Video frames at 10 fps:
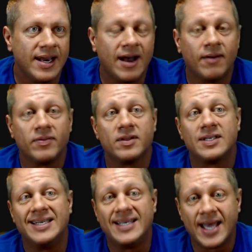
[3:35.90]
Now,
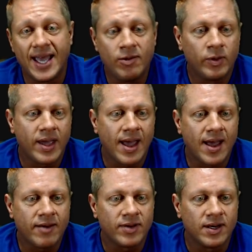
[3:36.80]
today what we
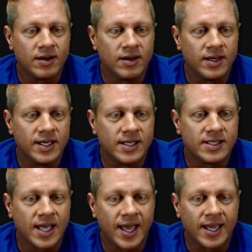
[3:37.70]
have here
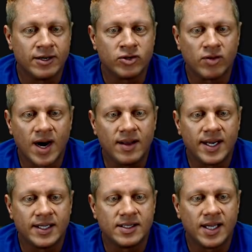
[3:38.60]
is a dry
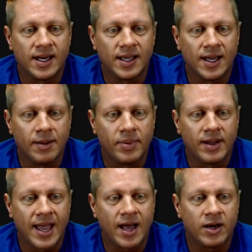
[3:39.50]
line setting up
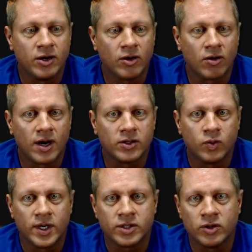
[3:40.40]
out here
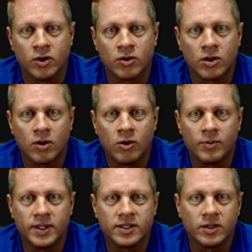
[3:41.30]
across western
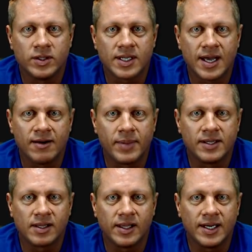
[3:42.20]
Oklahoma. So it's kind of
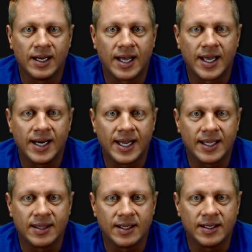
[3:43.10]
basically in a line
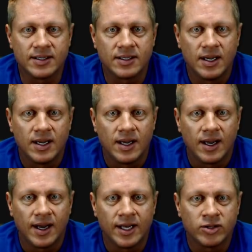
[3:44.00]
like this.
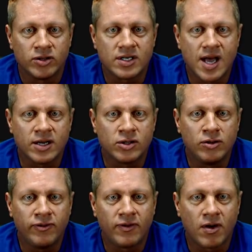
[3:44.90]
So it's not
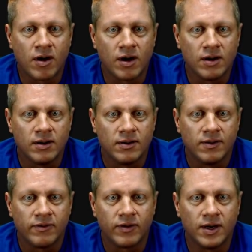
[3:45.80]
too far
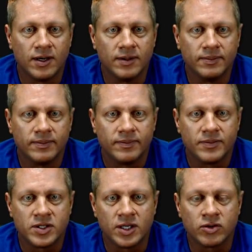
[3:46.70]
from
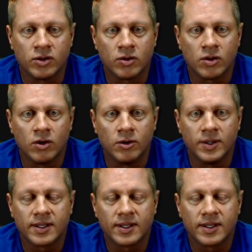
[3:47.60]
central Oklahoma.